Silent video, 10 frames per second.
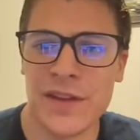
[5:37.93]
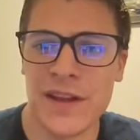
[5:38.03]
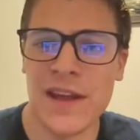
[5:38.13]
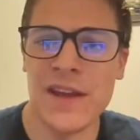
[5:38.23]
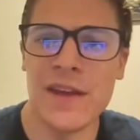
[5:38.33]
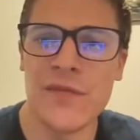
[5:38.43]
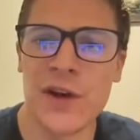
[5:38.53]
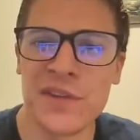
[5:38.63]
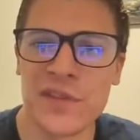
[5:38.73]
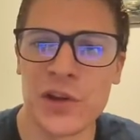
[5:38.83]
He
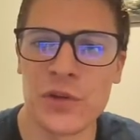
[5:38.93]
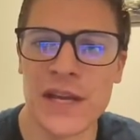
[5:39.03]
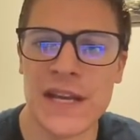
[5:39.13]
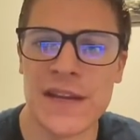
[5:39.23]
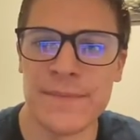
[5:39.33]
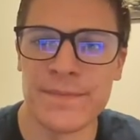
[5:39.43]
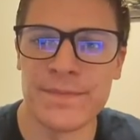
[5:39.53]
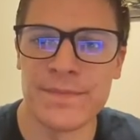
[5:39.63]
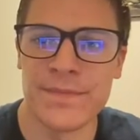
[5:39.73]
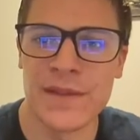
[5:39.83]
falls for the greed.
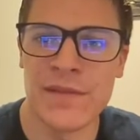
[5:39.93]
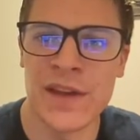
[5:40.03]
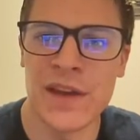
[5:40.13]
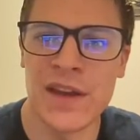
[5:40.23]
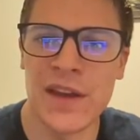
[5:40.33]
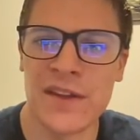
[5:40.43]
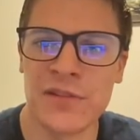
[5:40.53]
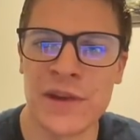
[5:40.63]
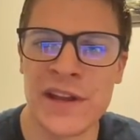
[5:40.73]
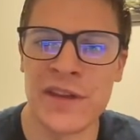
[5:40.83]
He
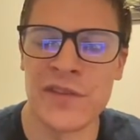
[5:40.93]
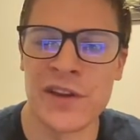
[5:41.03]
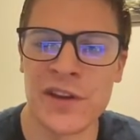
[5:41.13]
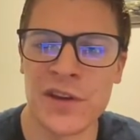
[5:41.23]
gets greedy over here.